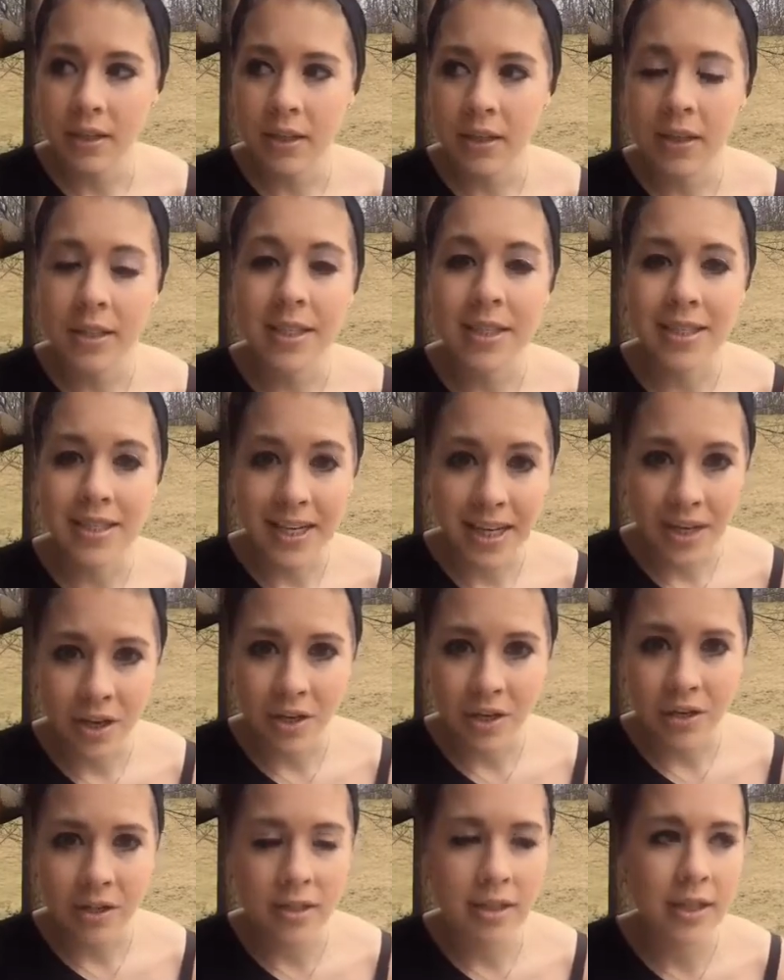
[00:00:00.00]
to
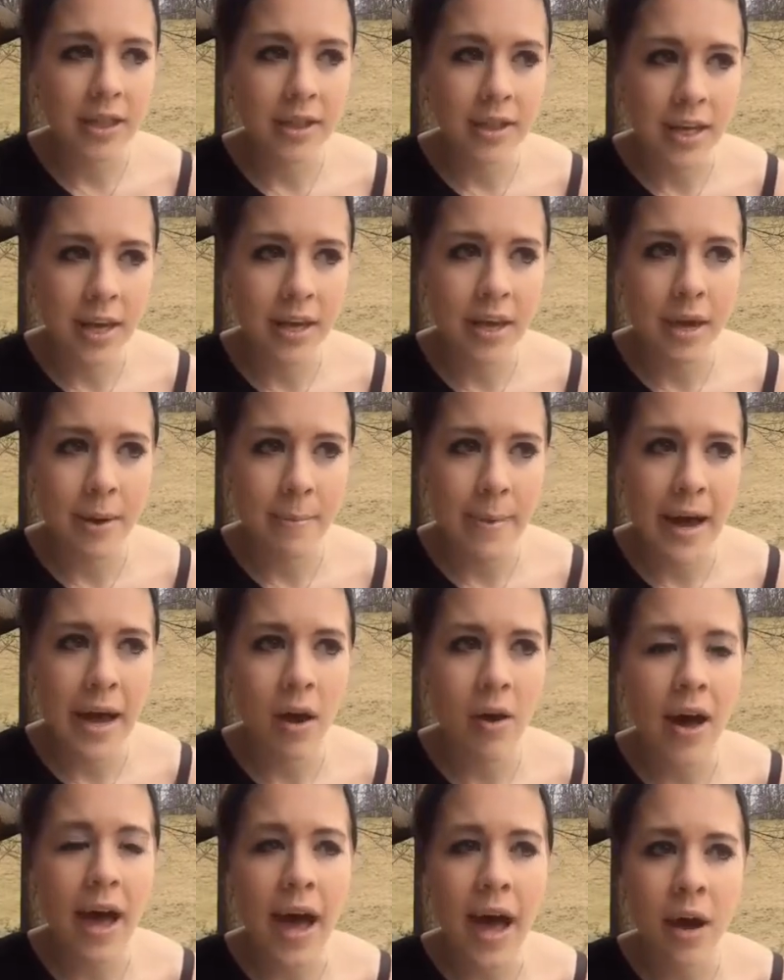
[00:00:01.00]
tears to think about
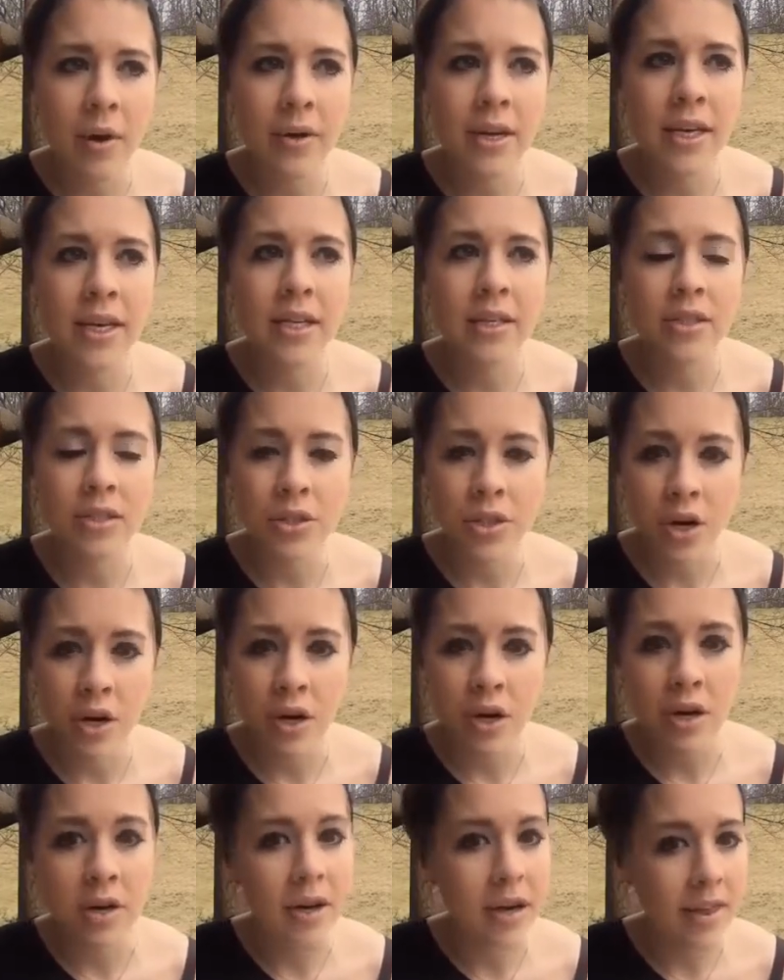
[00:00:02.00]
how he has
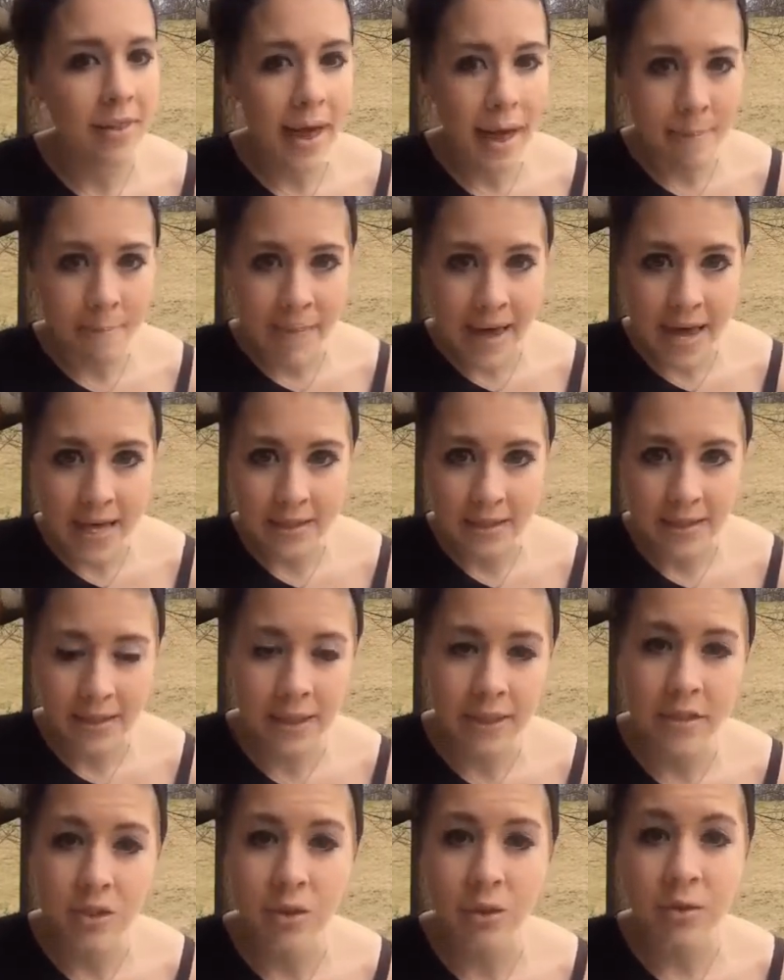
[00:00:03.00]
turned that mess
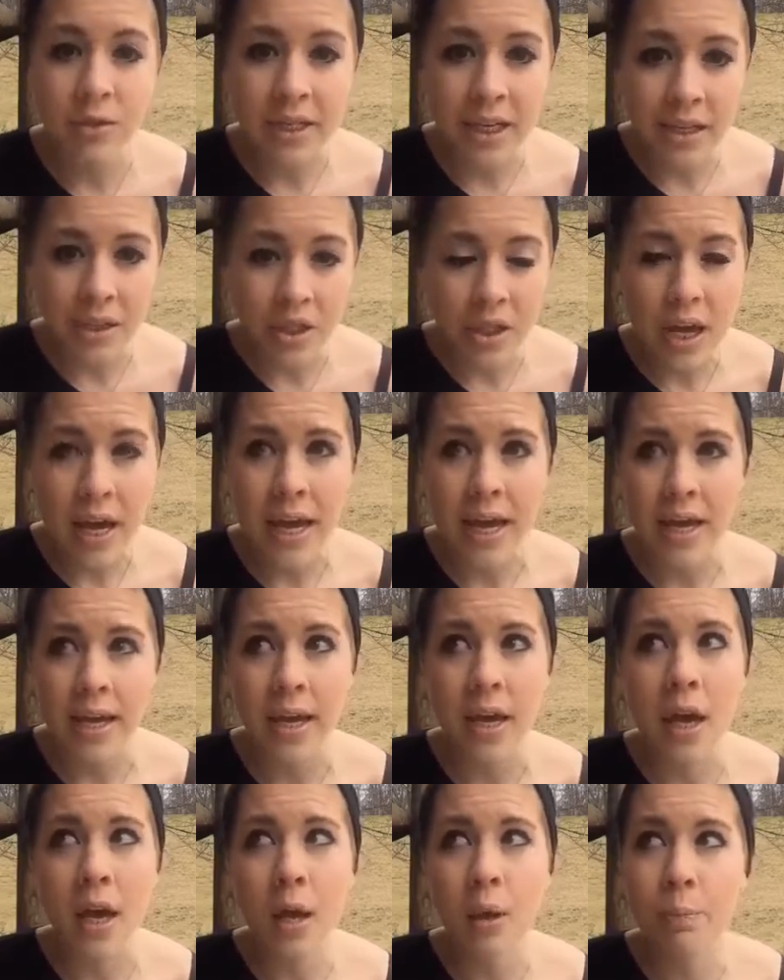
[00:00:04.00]
into such a
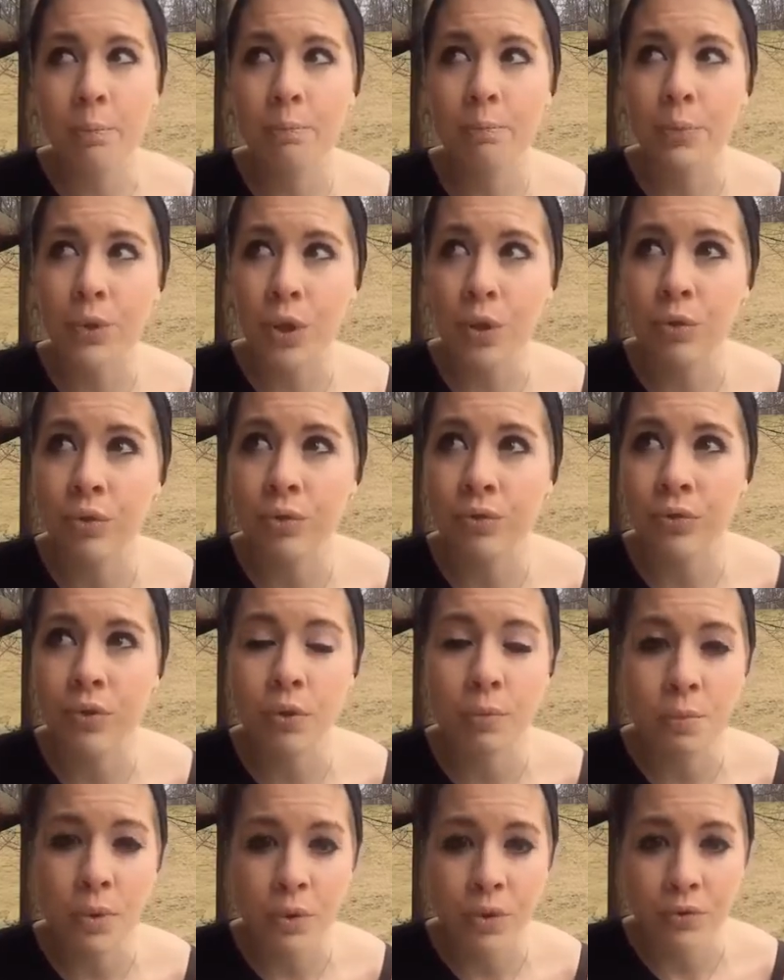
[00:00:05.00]
beautiful,
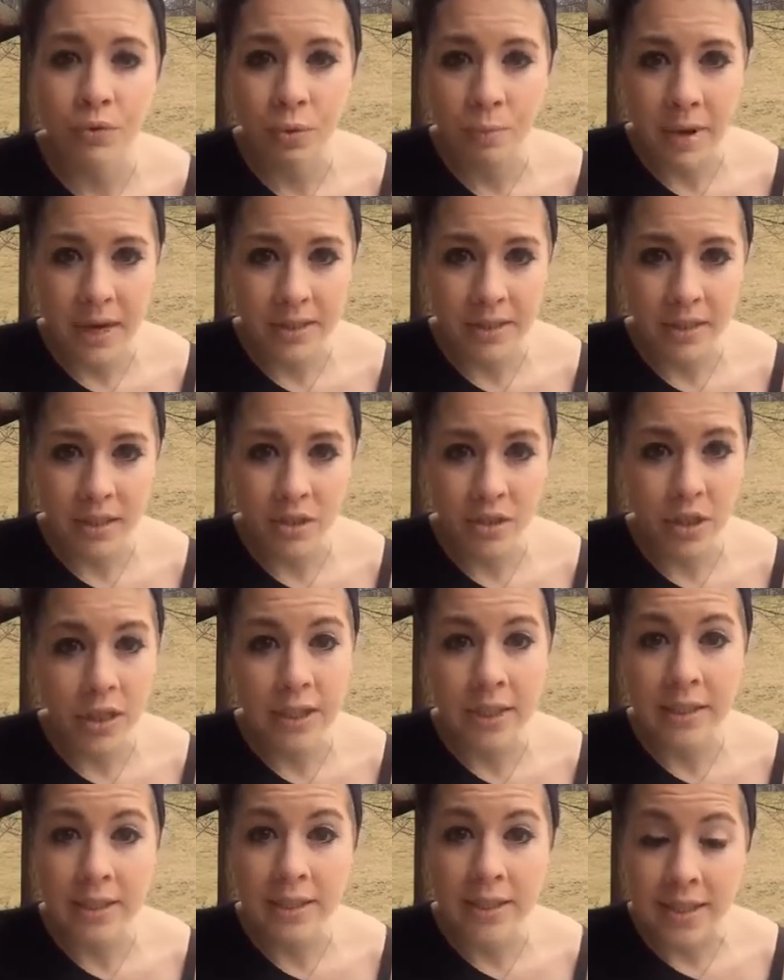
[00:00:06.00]
beautiful message, and he
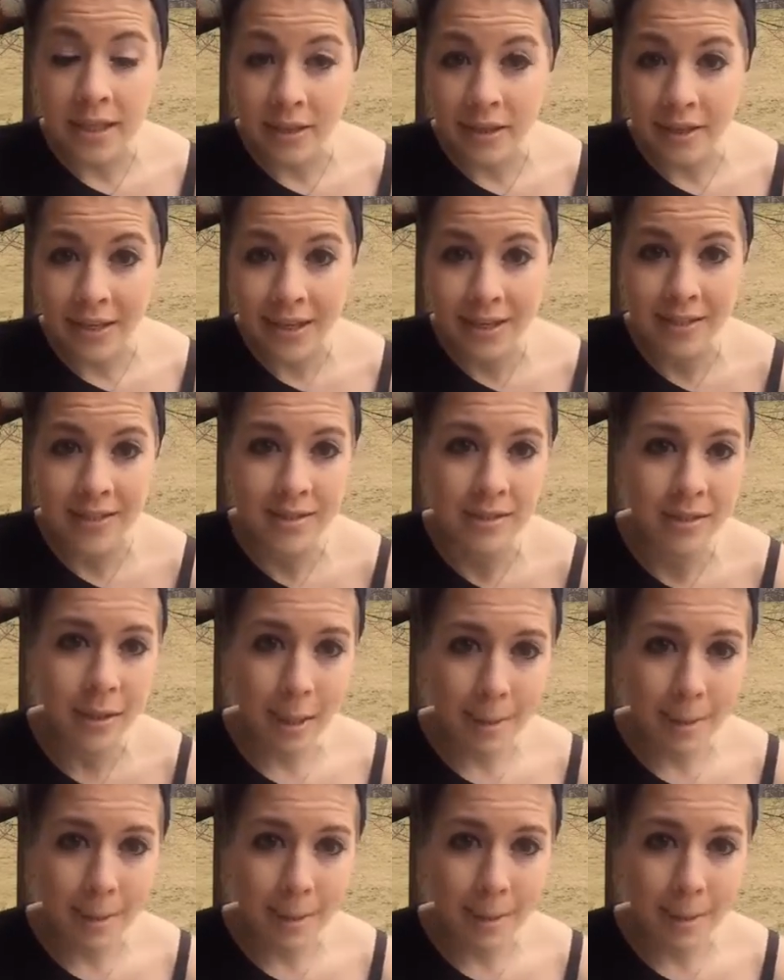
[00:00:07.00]
still is.